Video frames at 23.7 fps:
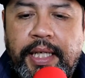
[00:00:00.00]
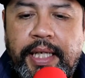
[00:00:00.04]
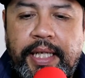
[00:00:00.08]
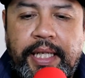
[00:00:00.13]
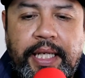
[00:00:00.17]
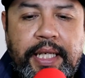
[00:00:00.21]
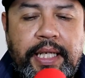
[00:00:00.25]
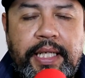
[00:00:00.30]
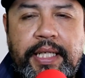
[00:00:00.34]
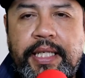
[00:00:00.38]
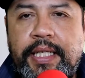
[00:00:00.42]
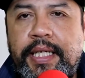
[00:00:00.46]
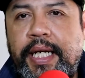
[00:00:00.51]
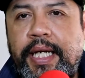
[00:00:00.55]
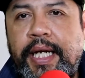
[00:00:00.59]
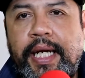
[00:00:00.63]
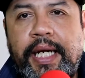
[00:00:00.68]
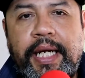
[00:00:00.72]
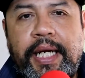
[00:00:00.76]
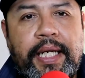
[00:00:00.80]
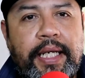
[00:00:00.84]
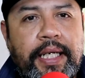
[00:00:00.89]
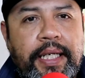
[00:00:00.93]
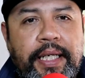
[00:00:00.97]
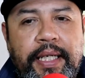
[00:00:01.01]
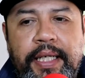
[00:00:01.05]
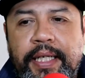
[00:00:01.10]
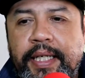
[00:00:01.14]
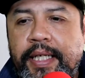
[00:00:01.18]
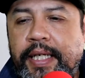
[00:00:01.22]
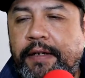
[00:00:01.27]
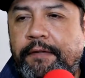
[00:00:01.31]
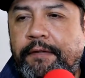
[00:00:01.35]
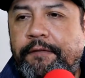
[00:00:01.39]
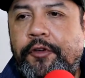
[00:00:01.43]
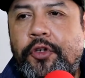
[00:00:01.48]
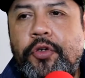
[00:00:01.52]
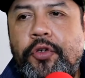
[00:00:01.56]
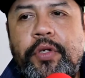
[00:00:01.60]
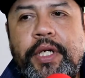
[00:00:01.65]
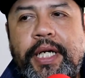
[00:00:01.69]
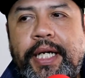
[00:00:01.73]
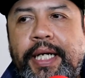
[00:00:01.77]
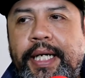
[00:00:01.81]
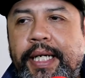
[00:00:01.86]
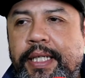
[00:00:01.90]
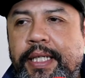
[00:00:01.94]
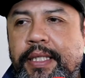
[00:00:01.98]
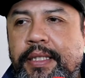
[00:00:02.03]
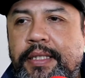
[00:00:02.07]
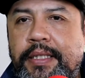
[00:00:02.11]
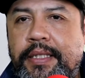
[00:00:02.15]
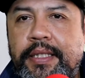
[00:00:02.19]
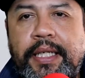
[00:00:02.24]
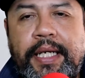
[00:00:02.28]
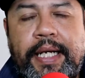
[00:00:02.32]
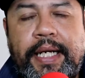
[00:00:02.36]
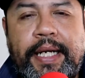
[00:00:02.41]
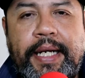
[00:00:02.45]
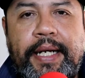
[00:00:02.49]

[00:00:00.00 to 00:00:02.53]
At the end of the day, if you guys,